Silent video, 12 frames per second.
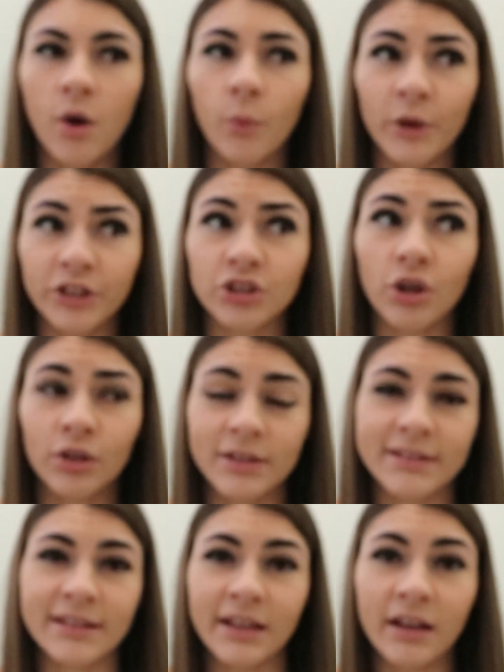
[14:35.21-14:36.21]
which
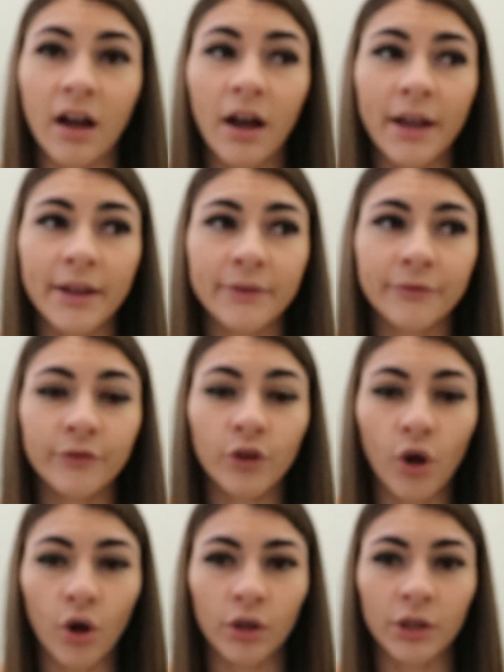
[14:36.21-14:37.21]
honestly I've
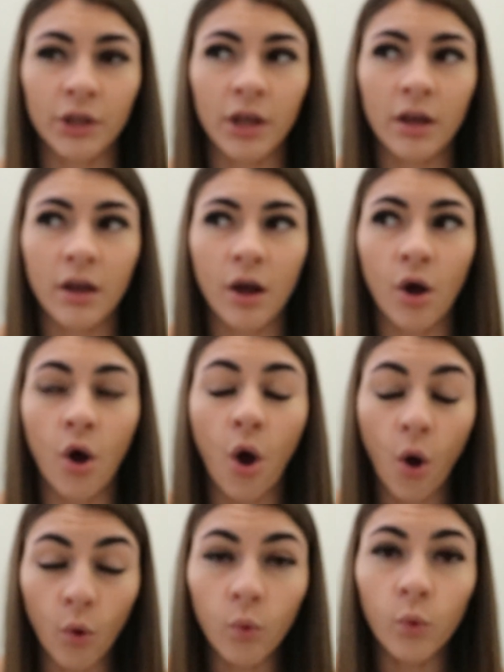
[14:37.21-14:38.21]
gone a
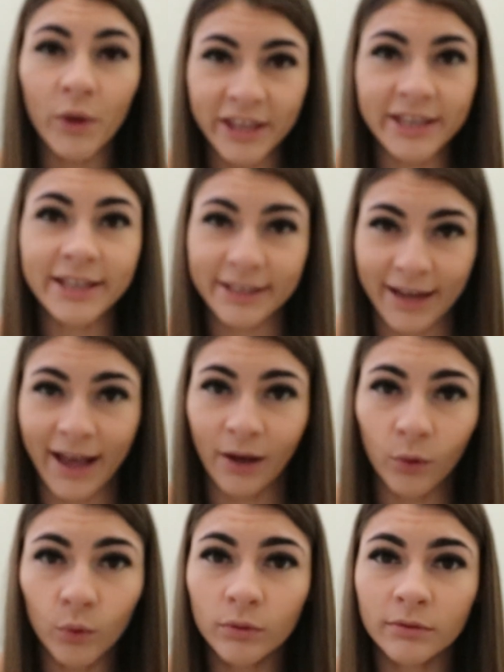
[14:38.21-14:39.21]
whole week
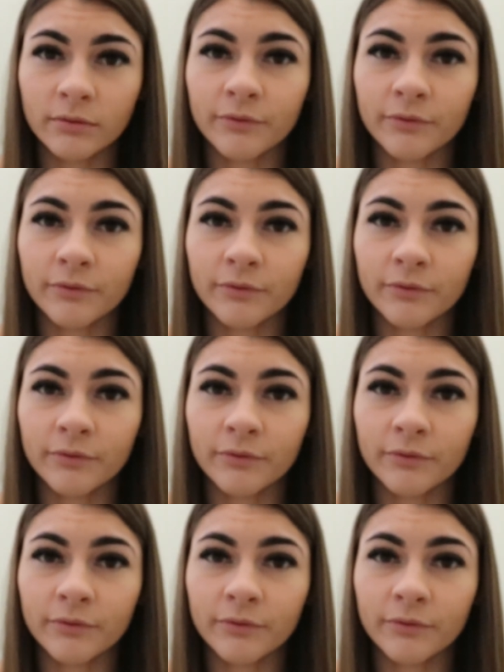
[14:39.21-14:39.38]
now